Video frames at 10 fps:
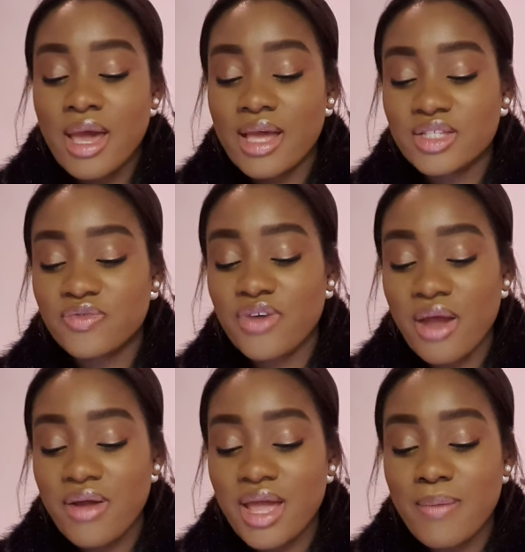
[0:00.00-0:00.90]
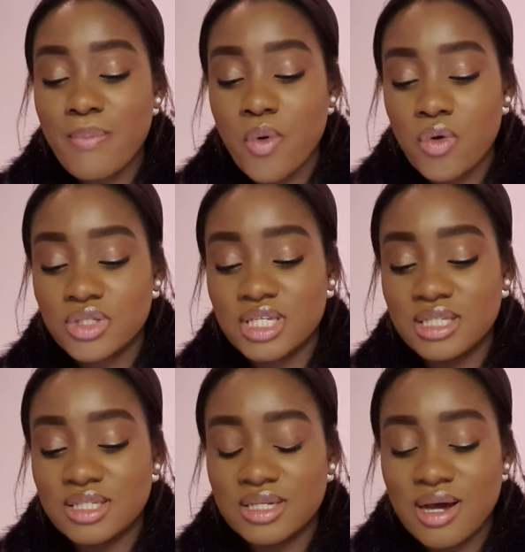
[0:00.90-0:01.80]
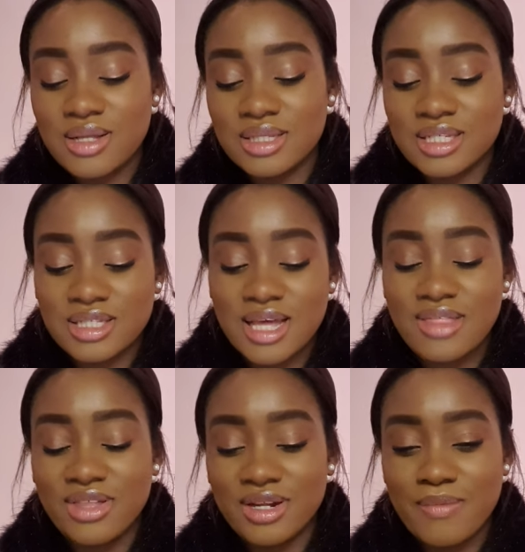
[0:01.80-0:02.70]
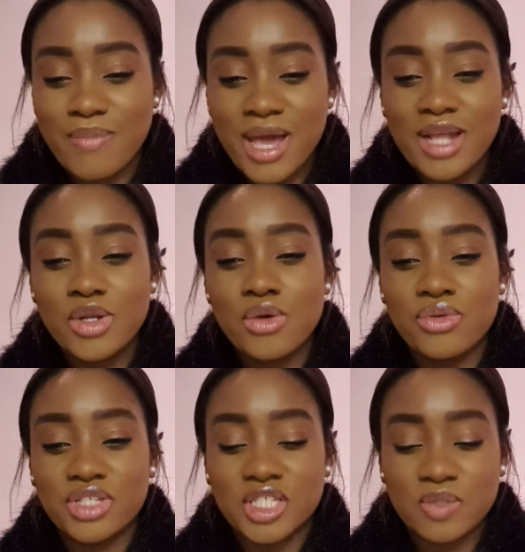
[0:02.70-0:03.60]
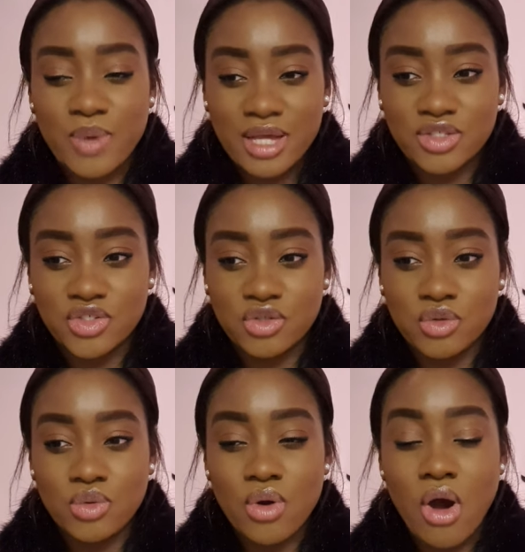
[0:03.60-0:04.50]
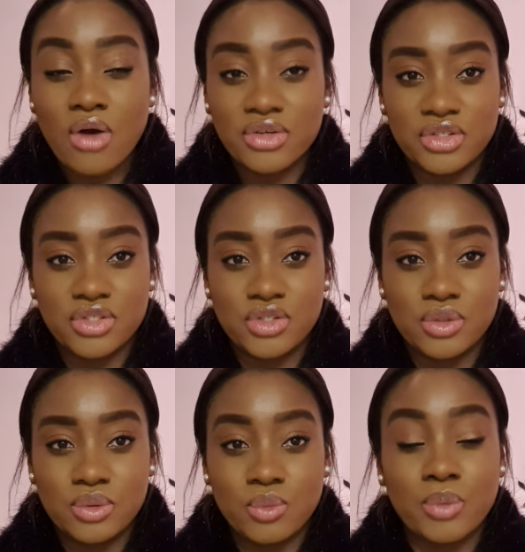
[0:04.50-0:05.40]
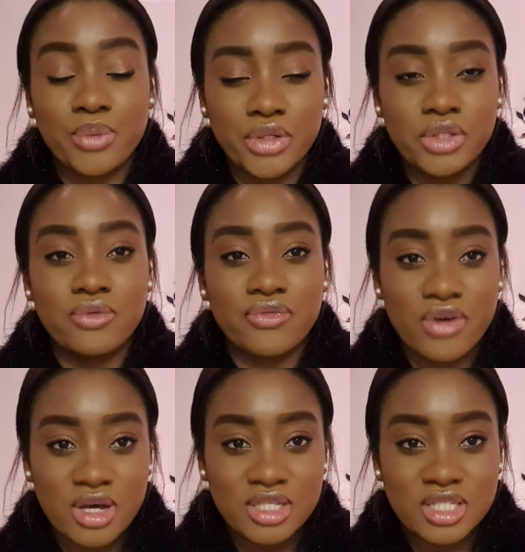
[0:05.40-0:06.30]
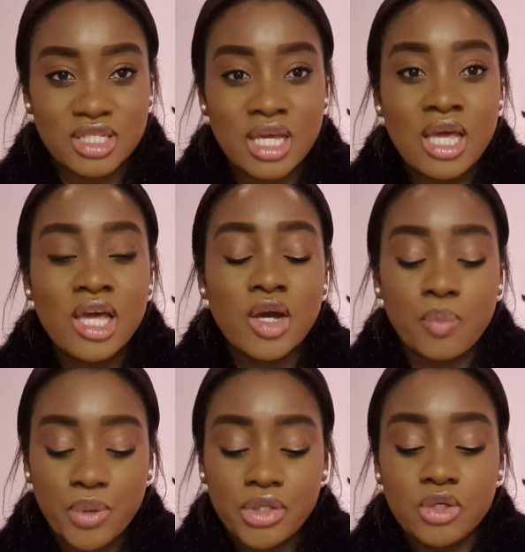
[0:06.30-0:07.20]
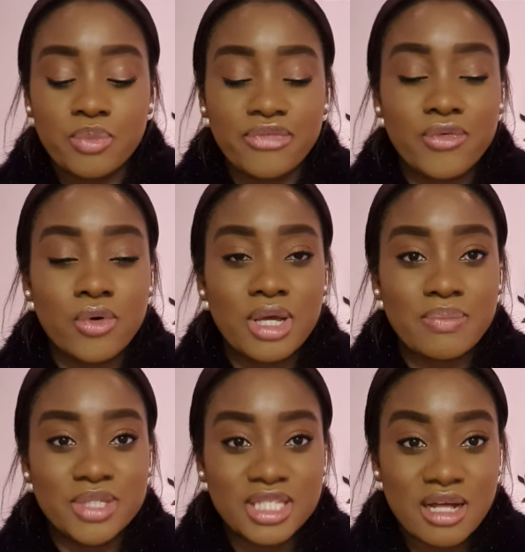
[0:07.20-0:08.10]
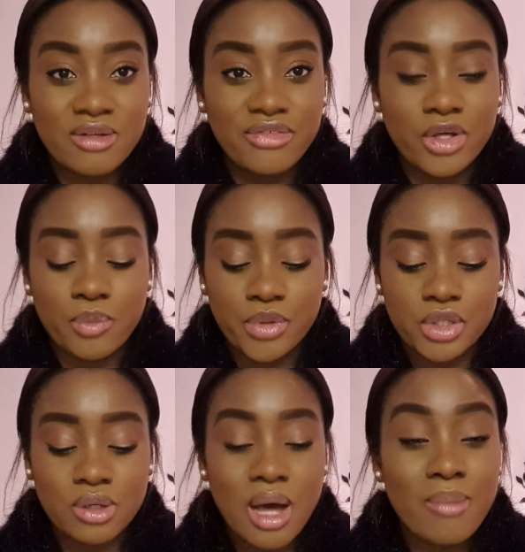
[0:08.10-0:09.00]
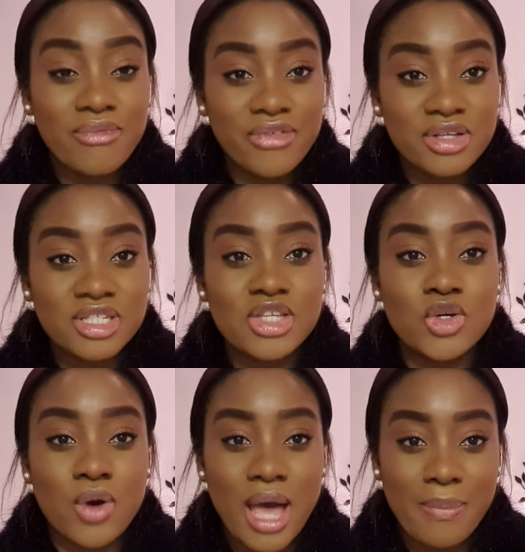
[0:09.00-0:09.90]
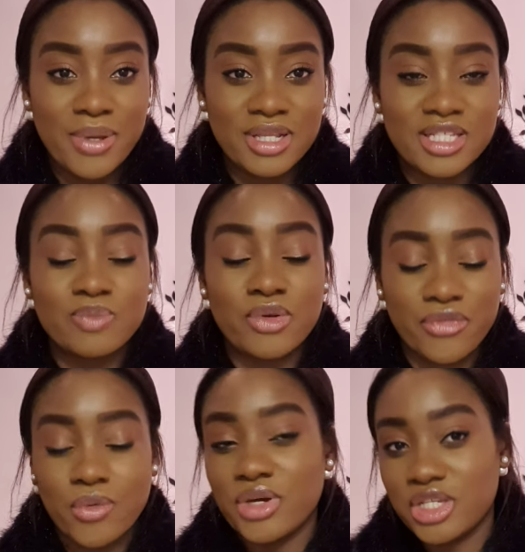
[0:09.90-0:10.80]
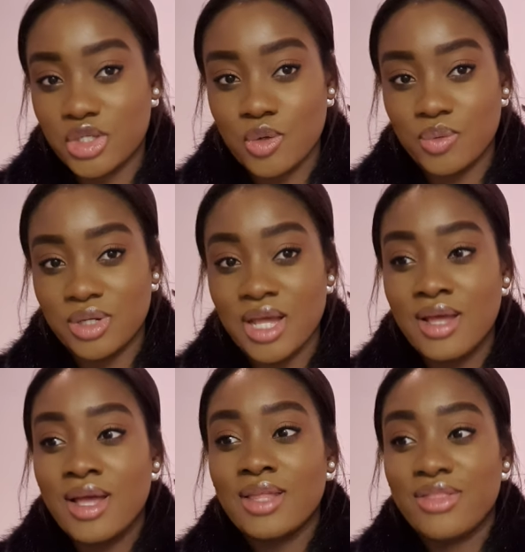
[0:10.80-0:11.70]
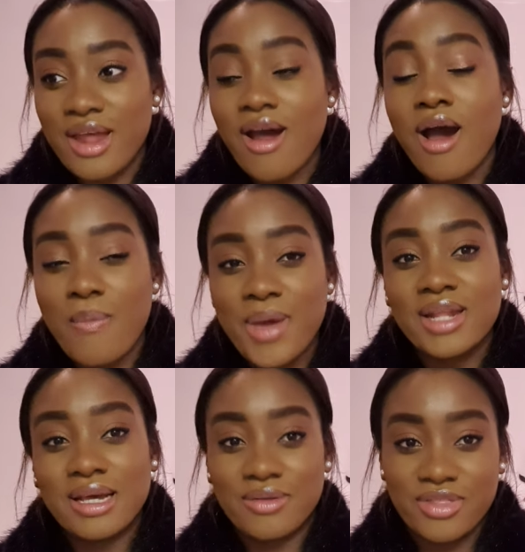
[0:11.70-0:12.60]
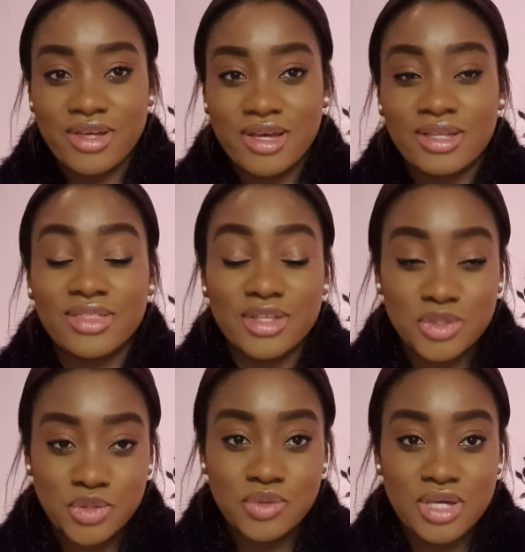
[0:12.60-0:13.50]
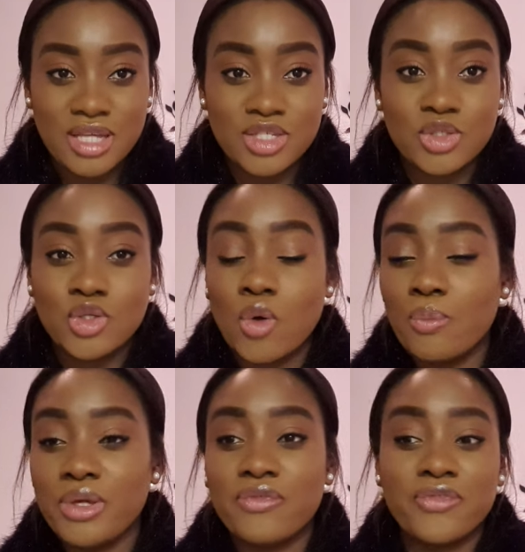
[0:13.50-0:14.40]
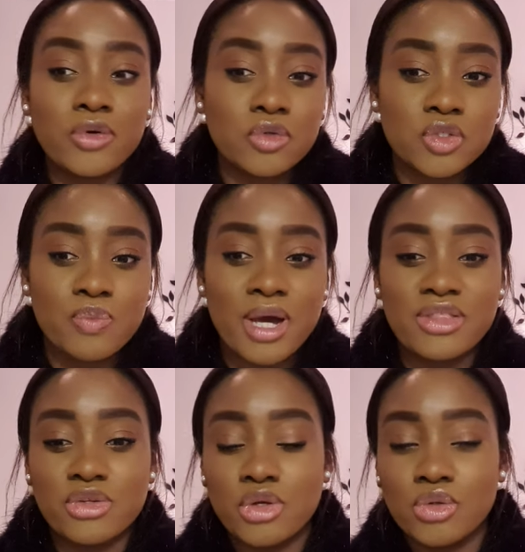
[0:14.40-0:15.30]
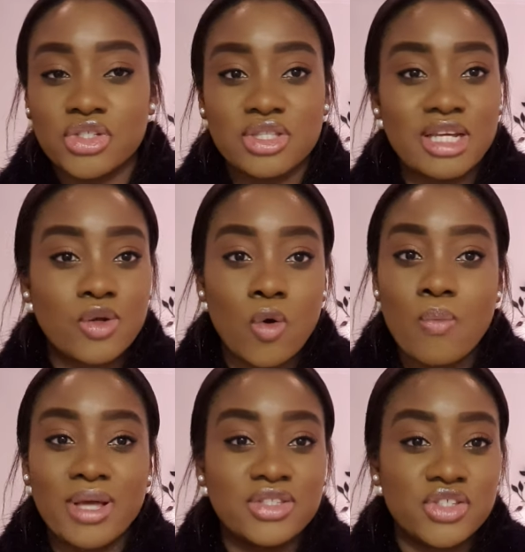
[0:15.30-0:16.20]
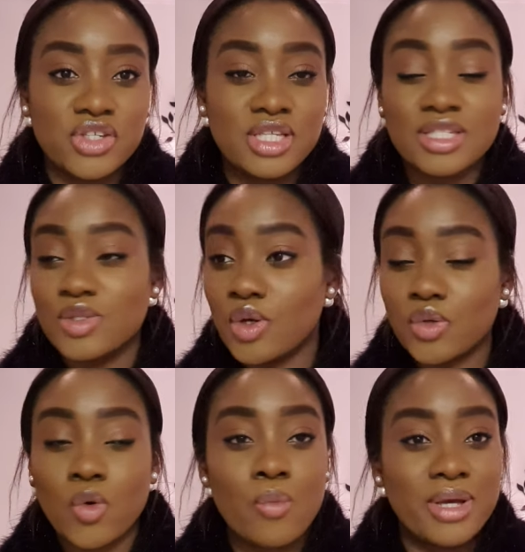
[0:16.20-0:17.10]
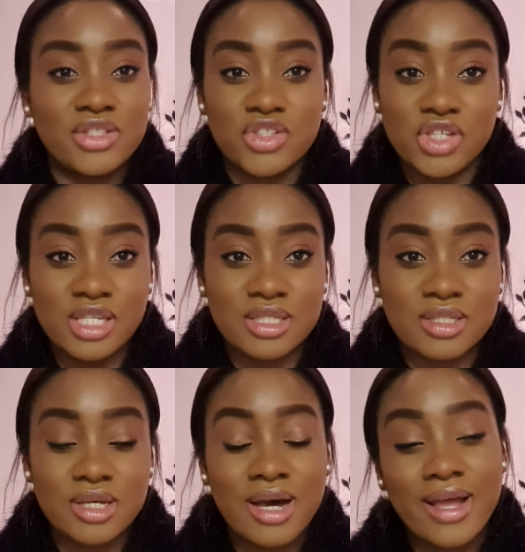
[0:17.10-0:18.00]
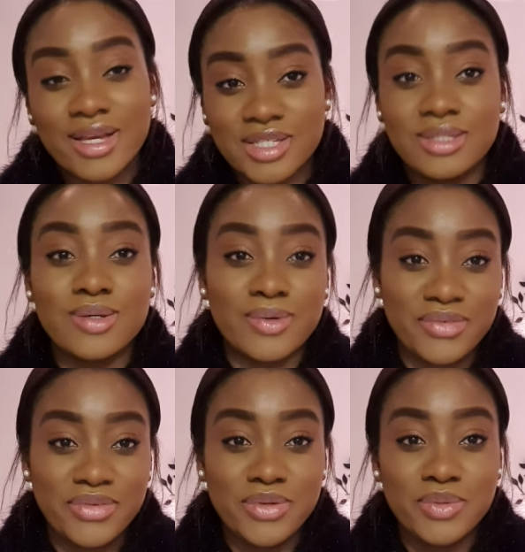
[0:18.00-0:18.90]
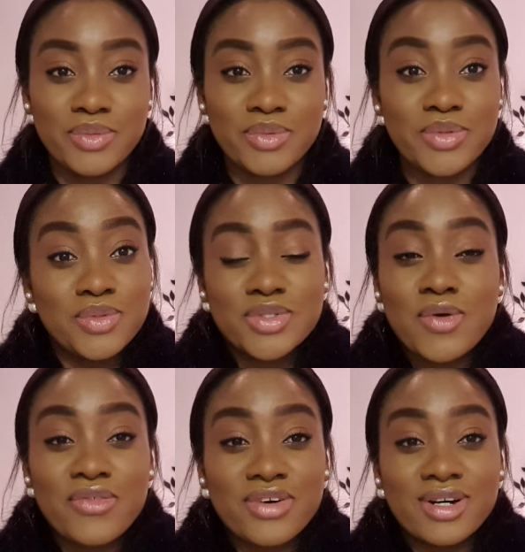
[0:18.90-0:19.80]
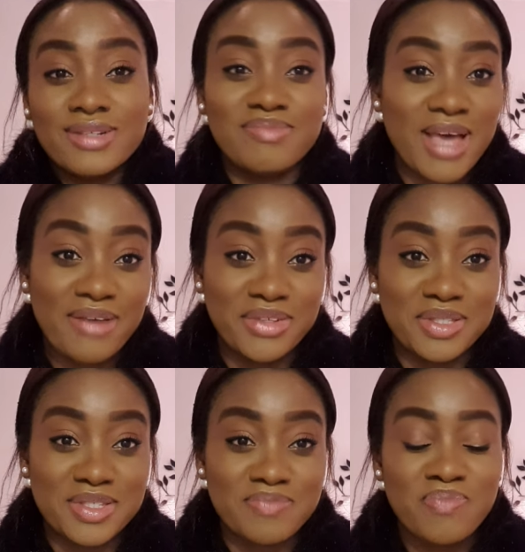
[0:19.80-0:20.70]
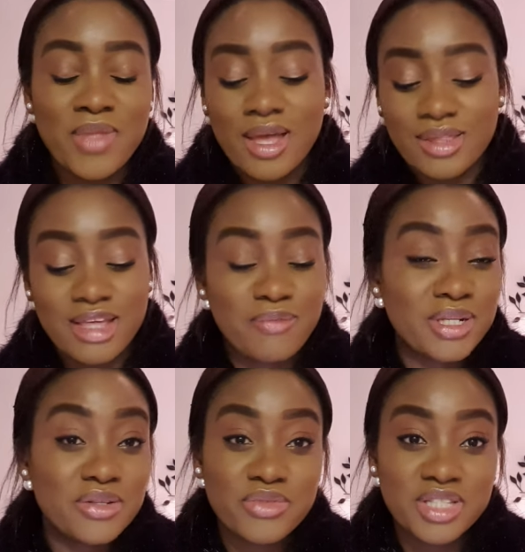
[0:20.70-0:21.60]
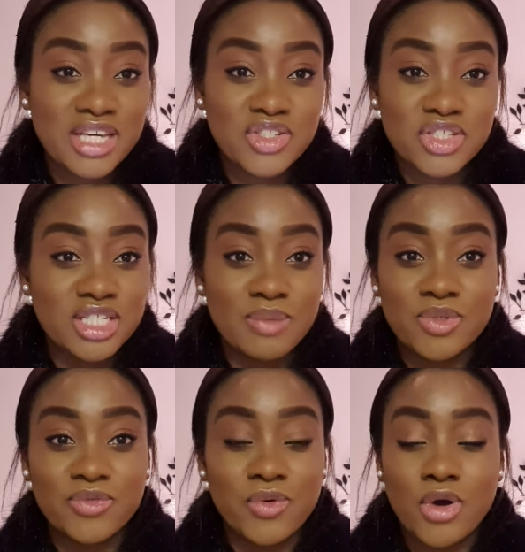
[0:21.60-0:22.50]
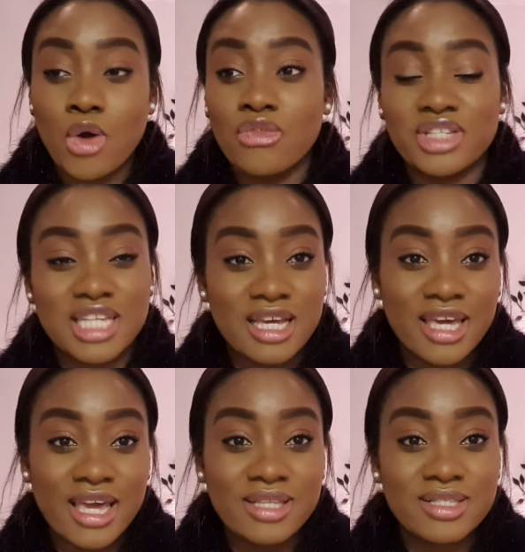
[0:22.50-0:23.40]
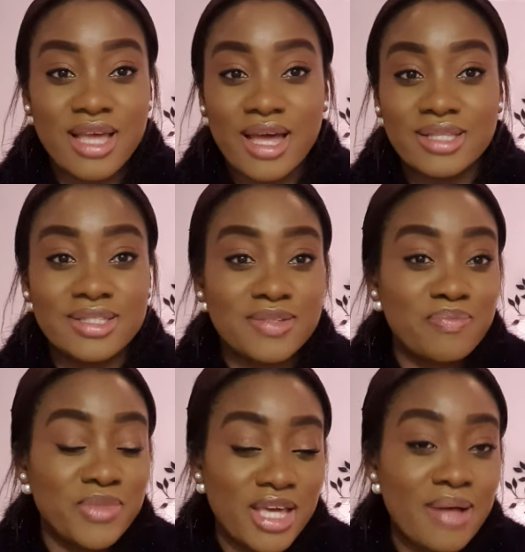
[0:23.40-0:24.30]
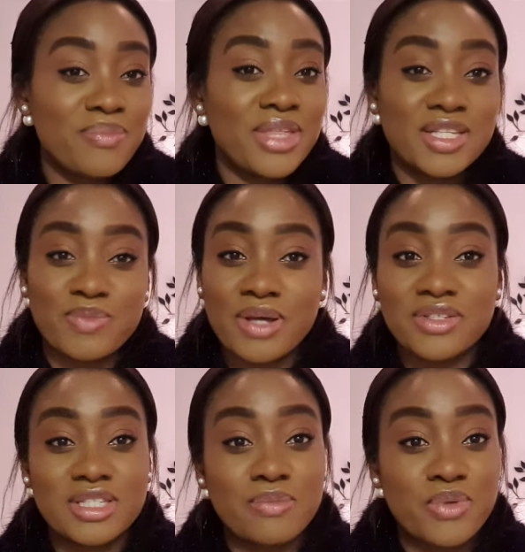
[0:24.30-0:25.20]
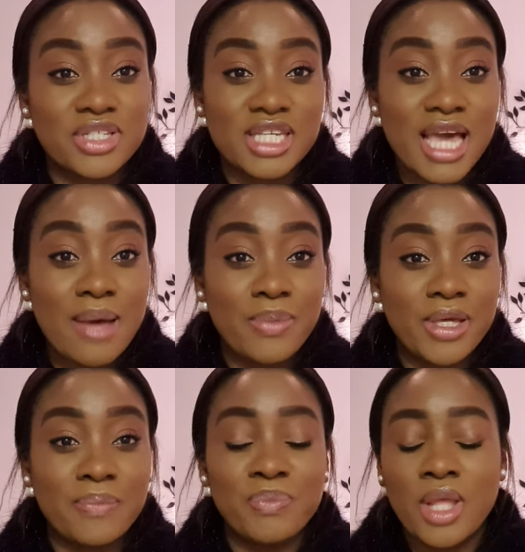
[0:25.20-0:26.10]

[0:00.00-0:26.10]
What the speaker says: It's very important to understand that a man who respects you, who honors you, will put you first. He'll put you before himself. He'll put your comfort and your happiness before his own. There are men out there that do that. Don't be fooled by the notion that all men cheat. Not all men cheat. I actually know a few who so far haven't. They've been in relationships for over decades and, yep, their spouses are pretty happy.